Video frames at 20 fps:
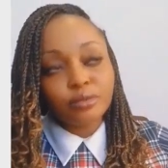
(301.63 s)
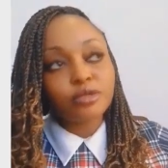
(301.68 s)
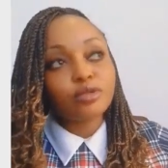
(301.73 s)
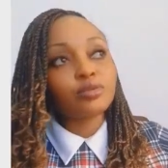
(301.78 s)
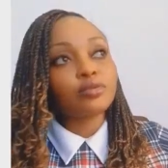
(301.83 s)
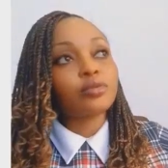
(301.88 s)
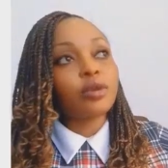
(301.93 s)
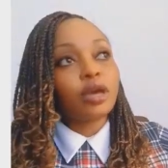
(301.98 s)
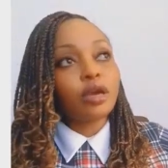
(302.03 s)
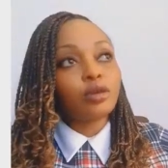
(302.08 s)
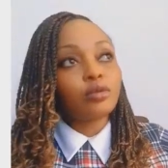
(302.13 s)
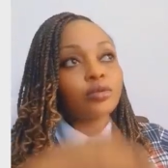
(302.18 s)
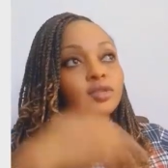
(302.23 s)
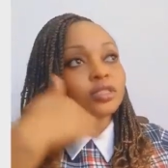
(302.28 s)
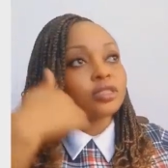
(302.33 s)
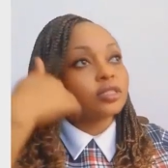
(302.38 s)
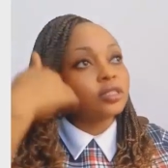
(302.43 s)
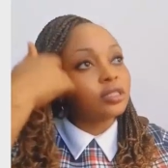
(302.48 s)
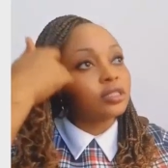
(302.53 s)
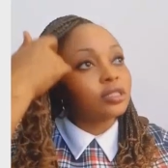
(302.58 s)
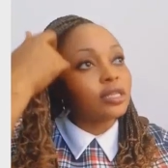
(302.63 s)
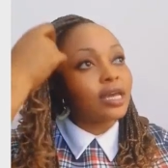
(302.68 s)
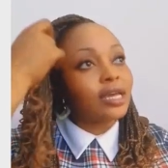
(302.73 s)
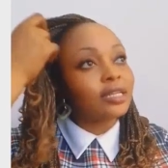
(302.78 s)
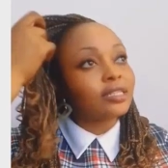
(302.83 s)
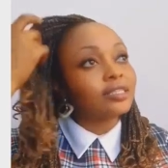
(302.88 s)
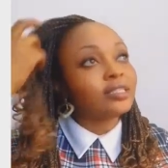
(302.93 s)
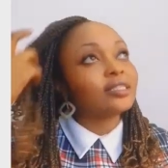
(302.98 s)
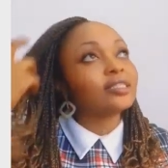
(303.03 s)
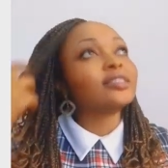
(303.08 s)
Me too.
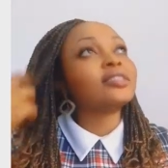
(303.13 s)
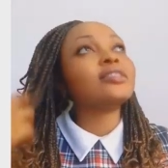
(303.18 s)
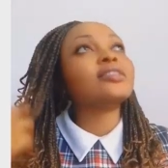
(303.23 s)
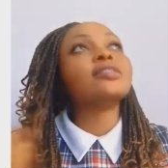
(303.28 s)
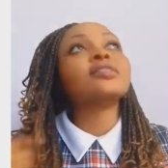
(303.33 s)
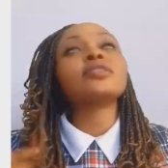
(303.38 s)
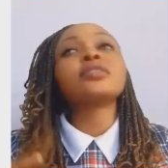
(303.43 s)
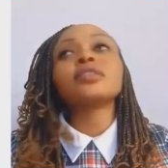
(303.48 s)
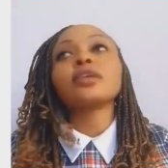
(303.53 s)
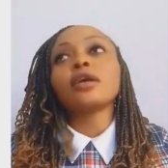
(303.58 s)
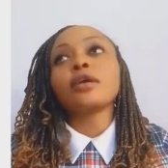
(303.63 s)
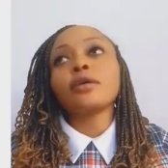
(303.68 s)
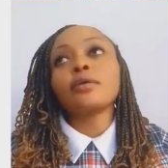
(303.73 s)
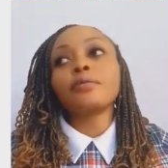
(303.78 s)
I did this